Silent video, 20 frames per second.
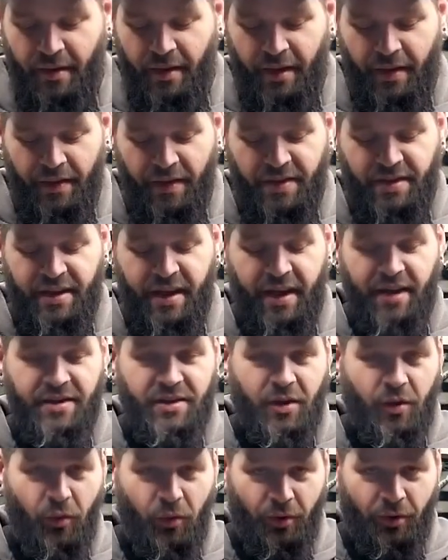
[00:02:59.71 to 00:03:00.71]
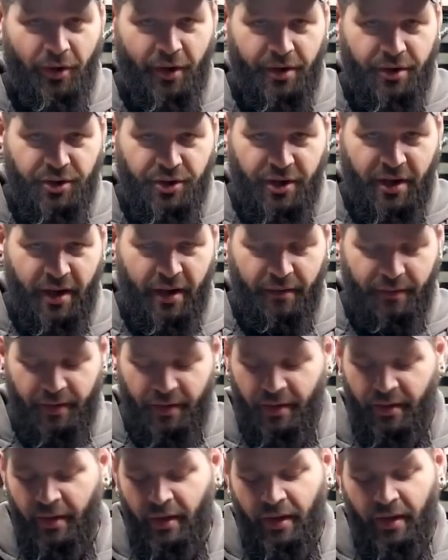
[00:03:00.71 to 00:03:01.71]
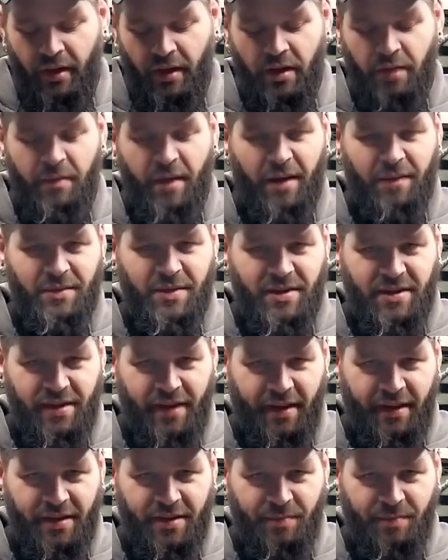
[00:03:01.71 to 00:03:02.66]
in this case, a 1/4 inch shaft, make them slightly